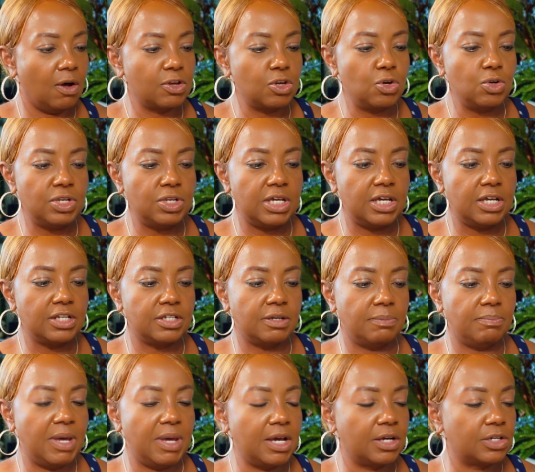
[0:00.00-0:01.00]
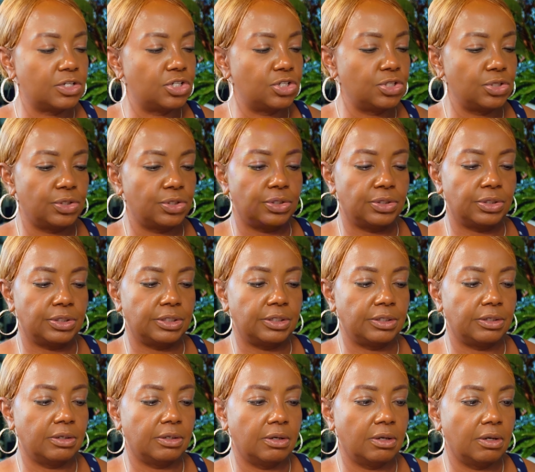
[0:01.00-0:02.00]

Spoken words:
you need to make sure,